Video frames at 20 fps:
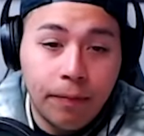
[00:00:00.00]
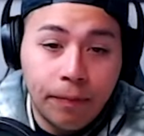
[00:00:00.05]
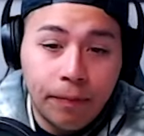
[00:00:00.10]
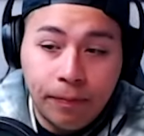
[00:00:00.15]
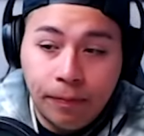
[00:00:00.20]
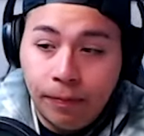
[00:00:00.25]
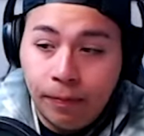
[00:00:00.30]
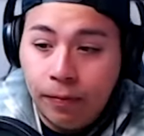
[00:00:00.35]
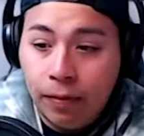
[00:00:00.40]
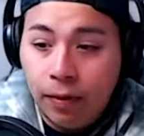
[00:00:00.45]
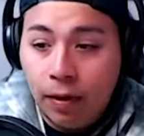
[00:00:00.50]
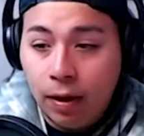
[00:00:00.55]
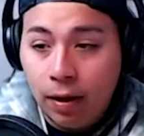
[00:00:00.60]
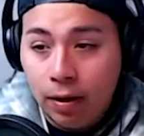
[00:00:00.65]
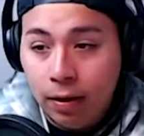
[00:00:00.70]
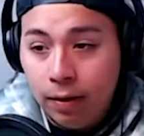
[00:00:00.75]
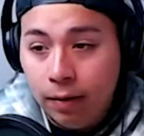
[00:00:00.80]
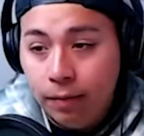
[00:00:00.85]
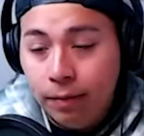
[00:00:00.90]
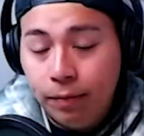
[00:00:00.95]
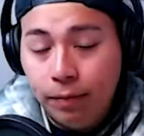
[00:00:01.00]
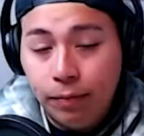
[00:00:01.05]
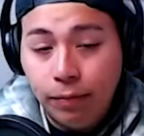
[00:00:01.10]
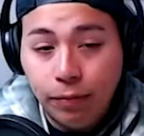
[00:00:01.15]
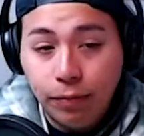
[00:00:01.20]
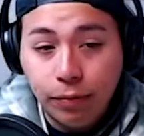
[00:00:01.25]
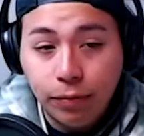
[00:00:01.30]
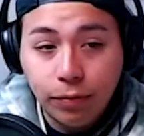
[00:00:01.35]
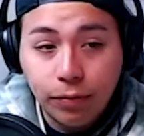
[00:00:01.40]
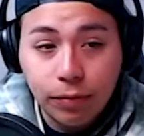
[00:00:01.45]

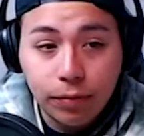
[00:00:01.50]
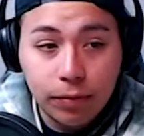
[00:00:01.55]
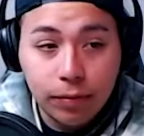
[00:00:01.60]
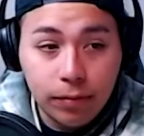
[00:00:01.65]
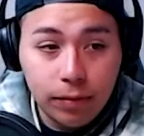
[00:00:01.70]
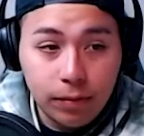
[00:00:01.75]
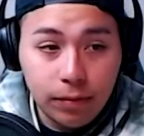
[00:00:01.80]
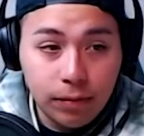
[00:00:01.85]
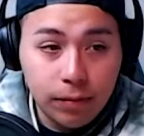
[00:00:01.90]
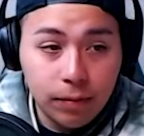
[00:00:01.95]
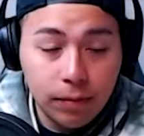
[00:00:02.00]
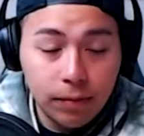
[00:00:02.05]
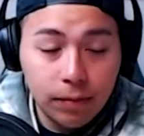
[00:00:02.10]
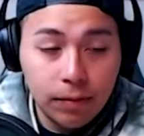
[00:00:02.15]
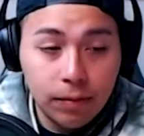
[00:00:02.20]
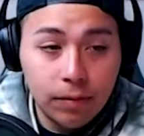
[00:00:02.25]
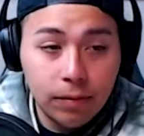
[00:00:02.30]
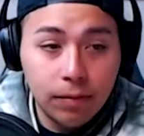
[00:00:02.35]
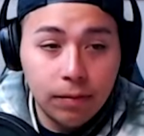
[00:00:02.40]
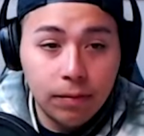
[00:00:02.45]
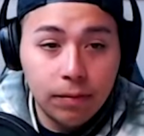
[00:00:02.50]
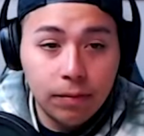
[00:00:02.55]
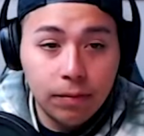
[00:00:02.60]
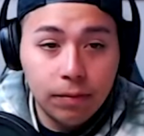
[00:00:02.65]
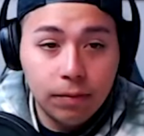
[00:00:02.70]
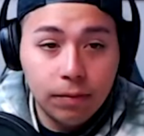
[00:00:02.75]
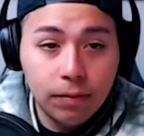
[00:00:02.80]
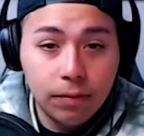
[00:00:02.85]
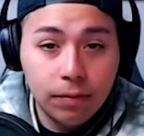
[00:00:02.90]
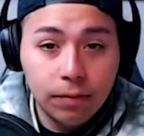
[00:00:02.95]

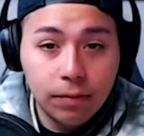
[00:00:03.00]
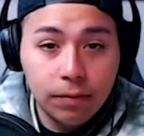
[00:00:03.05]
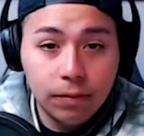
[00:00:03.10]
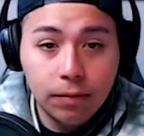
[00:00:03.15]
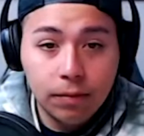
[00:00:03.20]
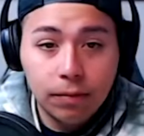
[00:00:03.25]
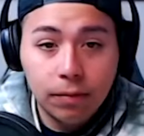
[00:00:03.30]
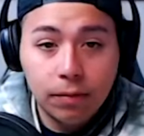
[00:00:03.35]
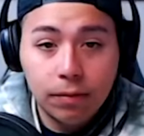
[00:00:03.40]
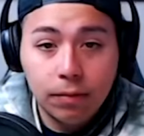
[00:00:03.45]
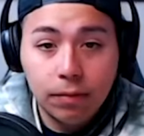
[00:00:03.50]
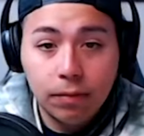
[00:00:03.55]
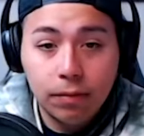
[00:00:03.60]
This person isn't speaking.